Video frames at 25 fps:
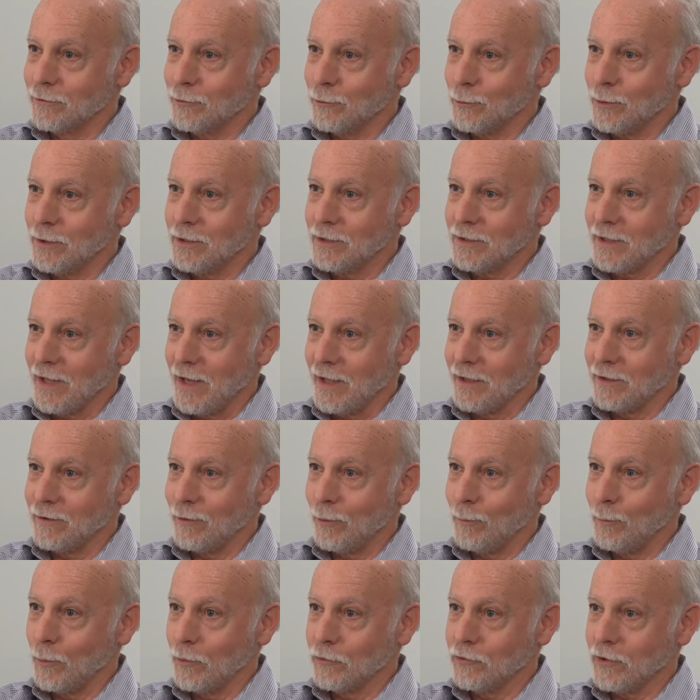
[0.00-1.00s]
treat that
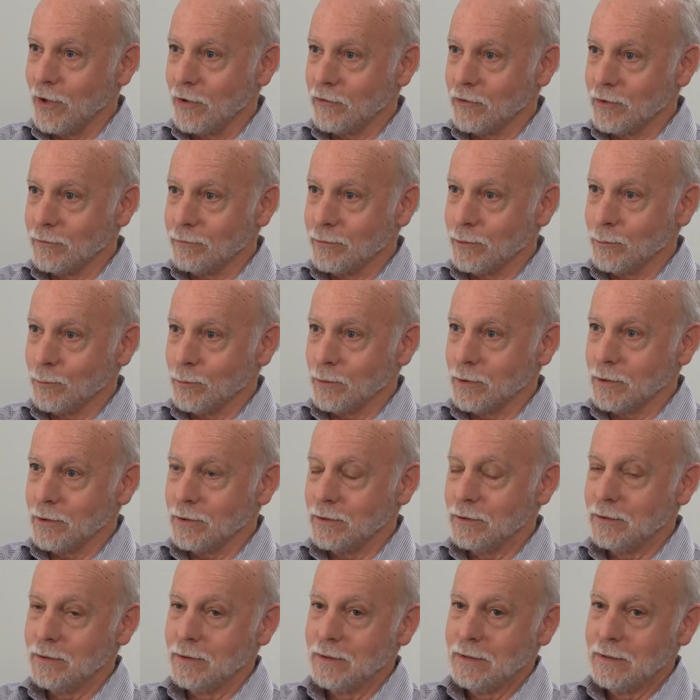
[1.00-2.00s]
almost as if it were